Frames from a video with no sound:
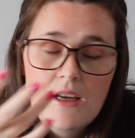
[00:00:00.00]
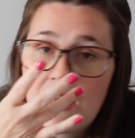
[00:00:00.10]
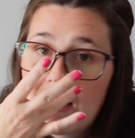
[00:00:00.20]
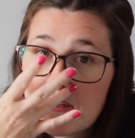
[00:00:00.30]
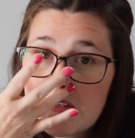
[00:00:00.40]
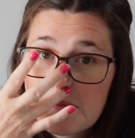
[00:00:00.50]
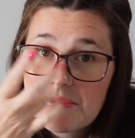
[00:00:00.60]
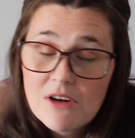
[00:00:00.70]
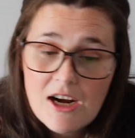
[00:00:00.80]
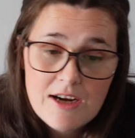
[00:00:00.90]
and I
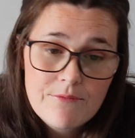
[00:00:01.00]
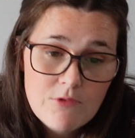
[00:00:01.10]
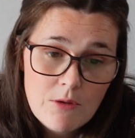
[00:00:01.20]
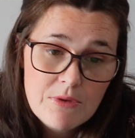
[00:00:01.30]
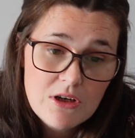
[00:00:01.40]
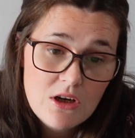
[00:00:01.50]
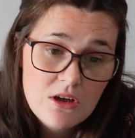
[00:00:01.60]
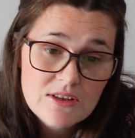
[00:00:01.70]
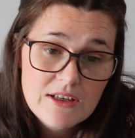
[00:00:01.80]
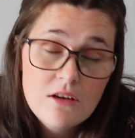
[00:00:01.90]
subscribed
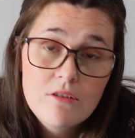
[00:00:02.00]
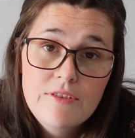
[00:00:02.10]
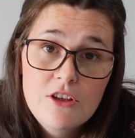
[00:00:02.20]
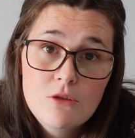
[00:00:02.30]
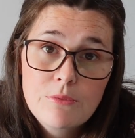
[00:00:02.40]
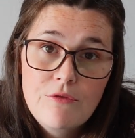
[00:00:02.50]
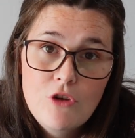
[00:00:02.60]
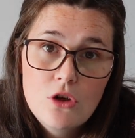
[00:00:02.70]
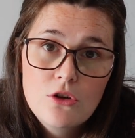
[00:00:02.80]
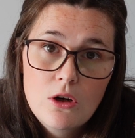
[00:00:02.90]
because I got fed up of
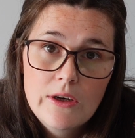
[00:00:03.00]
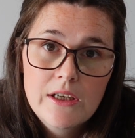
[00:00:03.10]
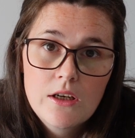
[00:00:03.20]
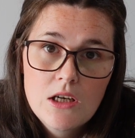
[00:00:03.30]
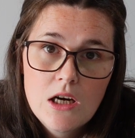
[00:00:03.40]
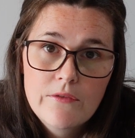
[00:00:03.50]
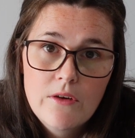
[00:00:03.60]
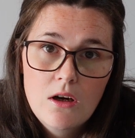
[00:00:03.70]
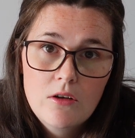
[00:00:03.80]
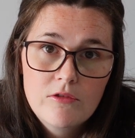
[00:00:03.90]
not knowing enough
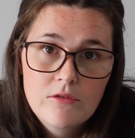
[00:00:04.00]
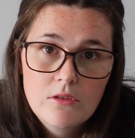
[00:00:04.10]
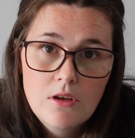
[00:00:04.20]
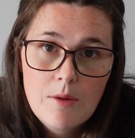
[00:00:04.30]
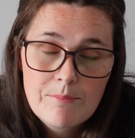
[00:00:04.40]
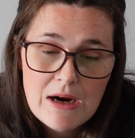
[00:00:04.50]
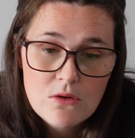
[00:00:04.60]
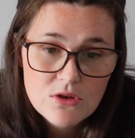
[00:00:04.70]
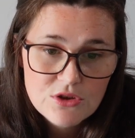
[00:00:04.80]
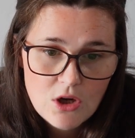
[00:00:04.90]
of
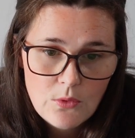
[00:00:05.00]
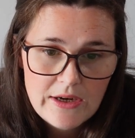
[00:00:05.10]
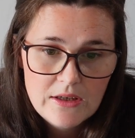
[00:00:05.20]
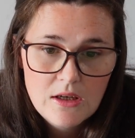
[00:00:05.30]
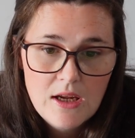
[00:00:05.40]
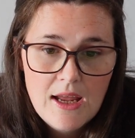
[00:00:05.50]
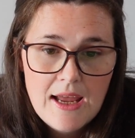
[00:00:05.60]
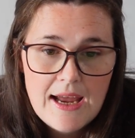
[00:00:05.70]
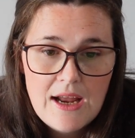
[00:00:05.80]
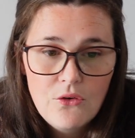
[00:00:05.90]
about sewing
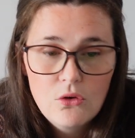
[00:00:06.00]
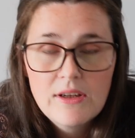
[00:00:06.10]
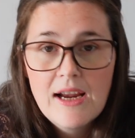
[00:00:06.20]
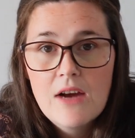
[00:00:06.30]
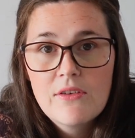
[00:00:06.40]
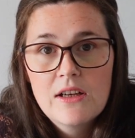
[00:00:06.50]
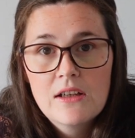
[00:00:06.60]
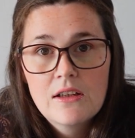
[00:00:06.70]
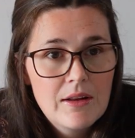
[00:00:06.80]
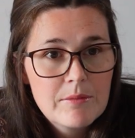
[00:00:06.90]
and only
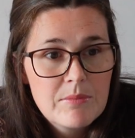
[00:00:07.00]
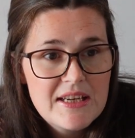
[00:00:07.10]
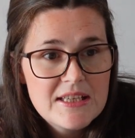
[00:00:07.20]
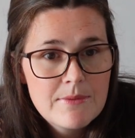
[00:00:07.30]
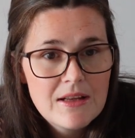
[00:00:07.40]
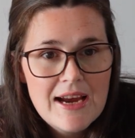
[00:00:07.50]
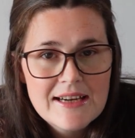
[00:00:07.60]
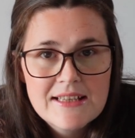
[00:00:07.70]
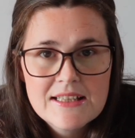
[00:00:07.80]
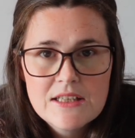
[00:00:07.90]
having like piecemeal
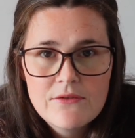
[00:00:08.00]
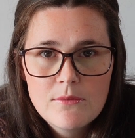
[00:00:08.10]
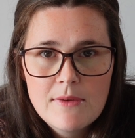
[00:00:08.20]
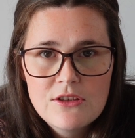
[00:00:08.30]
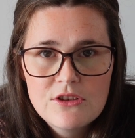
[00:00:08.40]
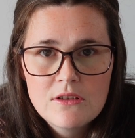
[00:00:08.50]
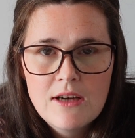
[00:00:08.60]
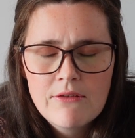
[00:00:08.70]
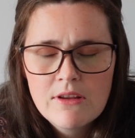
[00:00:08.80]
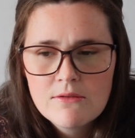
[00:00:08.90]
access to information.
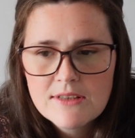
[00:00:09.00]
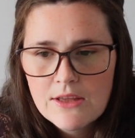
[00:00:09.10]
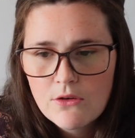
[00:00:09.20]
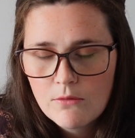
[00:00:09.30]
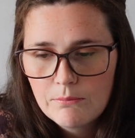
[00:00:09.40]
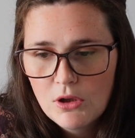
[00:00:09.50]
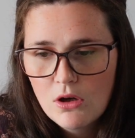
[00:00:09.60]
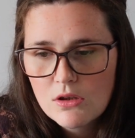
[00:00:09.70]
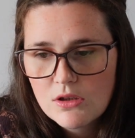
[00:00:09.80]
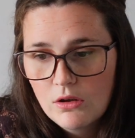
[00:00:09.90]
Everything was either on
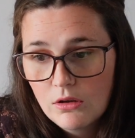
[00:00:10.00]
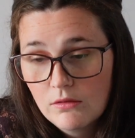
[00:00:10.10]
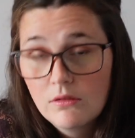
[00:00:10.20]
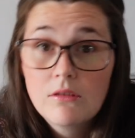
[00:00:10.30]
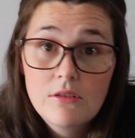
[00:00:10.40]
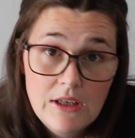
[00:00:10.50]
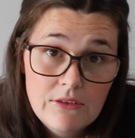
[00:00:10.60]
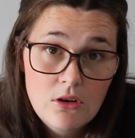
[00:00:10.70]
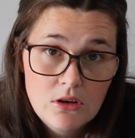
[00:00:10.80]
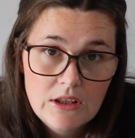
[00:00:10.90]
blogs or
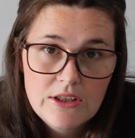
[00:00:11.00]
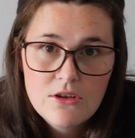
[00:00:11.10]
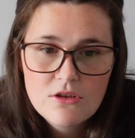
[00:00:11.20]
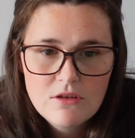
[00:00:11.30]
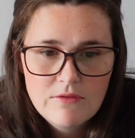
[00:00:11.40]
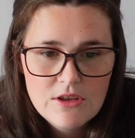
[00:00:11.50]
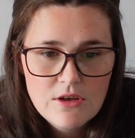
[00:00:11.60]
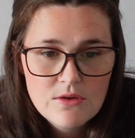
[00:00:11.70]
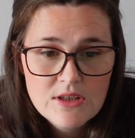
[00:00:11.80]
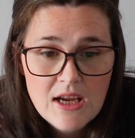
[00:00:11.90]
ironically YouTube
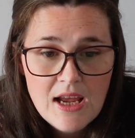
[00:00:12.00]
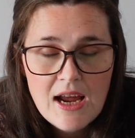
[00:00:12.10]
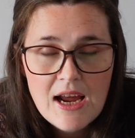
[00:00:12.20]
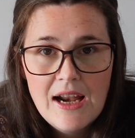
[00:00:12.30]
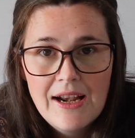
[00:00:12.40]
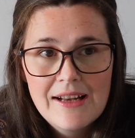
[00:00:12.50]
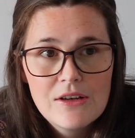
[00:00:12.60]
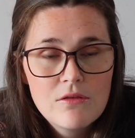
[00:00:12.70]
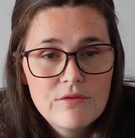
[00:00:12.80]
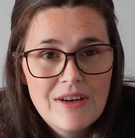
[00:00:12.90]
videos, and I
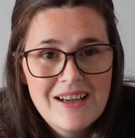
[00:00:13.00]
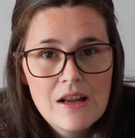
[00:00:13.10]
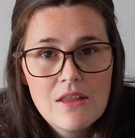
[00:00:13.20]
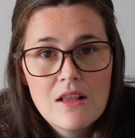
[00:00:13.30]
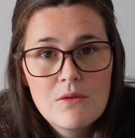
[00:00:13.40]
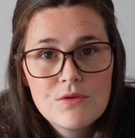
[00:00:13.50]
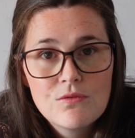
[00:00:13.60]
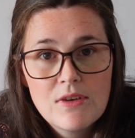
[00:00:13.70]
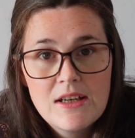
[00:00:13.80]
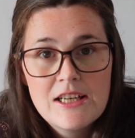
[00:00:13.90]
couldn't find anything that was
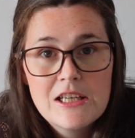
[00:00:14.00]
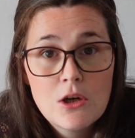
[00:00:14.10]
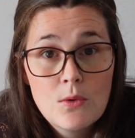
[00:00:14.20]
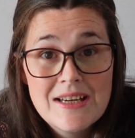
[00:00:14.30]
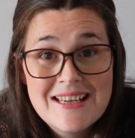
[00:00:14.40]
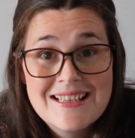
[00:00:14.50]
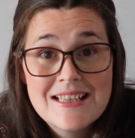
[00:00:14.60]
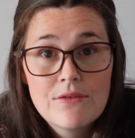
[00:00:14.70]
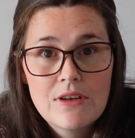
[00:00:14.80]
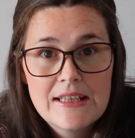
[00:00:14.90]
really
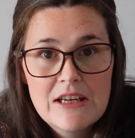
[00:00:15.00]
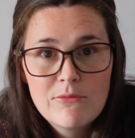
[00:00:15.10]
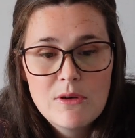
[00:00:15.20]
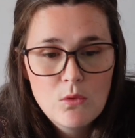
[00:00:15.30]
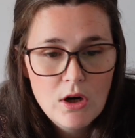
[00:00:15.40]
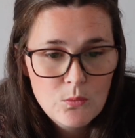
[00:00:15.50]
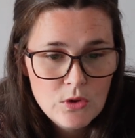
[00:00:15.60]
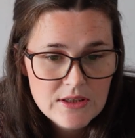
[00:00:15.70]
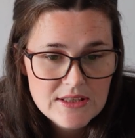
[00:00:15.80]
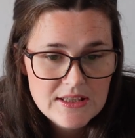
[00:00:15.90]
cohesive and give me what I
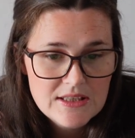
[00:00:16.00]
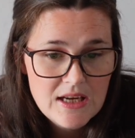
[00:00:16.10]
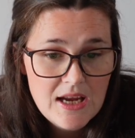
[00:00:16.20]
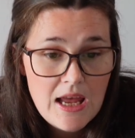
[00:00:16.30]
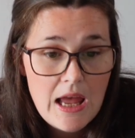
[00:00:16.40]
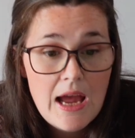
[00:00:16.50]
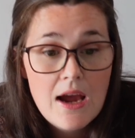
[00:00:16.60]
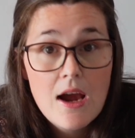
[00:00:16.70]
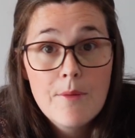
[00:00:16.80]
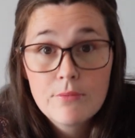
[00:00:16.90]
wanted
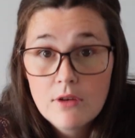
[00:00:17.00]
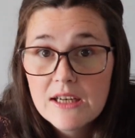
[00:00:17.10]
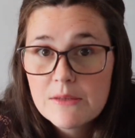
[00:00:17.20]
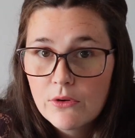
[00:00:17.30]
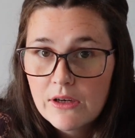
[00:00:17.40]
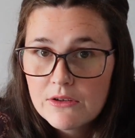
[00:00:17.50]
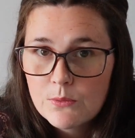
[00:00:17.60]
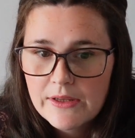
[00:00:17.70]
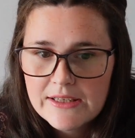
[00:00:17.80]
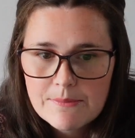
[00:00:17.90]
at a price point I was
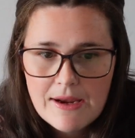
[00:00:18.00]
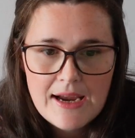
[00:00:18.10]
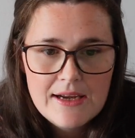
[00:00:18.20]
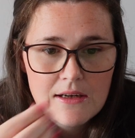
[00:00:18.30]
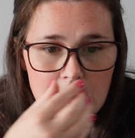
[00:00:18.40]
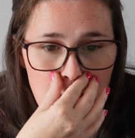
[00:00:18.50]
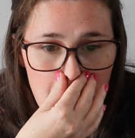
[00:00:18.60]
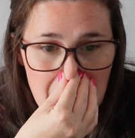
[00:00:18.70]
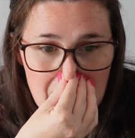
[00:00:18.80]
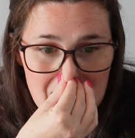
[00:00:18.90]
willing to pay.
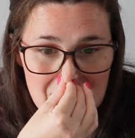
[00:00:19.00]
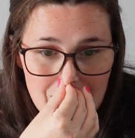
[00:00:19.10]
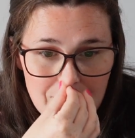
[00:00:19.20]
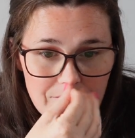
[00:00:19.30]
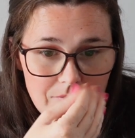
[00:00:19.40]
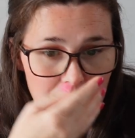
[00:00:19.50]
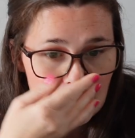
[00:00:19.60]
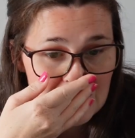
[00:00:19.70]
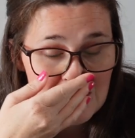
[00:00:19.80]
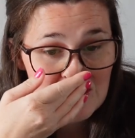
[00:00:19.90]

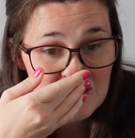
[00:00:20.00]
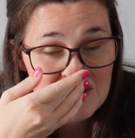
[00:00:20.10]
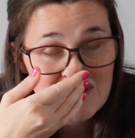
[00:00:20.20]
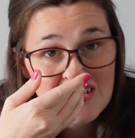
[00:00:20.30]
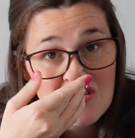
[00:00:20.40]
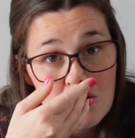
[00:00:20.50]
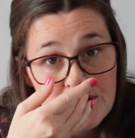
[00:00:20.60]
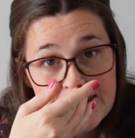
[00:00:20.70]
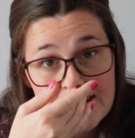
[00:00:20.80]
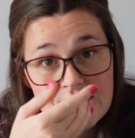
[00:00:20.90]
So some of the
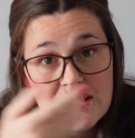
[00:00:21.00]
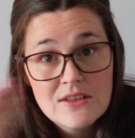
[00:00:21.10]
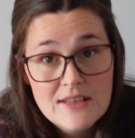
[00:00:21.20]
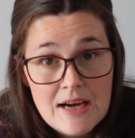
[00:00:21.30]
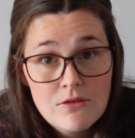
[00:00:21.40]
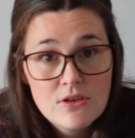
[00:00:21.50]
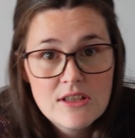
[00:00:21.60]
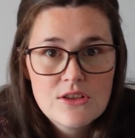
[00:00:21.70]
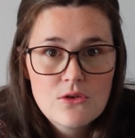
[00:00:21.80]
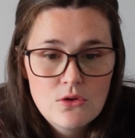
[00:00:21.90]
courses I've seen, because I have looked
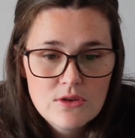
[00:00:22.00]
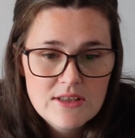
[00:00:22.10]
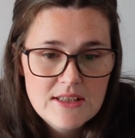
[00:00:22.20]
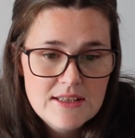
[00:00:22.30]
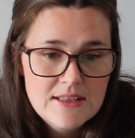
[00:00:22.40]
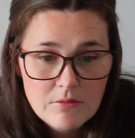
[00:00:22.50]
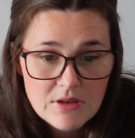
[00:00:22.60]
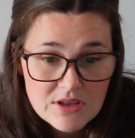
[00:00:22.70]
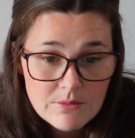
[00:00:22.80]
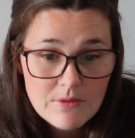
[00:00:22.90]
into courses,
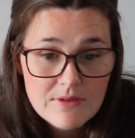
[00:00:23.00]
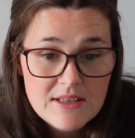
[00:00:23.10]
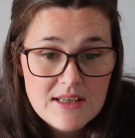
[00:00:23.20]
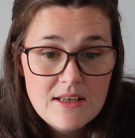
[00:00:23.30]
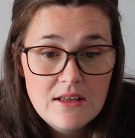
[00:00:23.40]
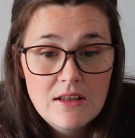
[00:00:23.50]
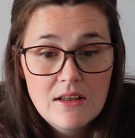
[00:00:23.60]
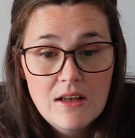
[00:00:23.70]
because some of them I've seen,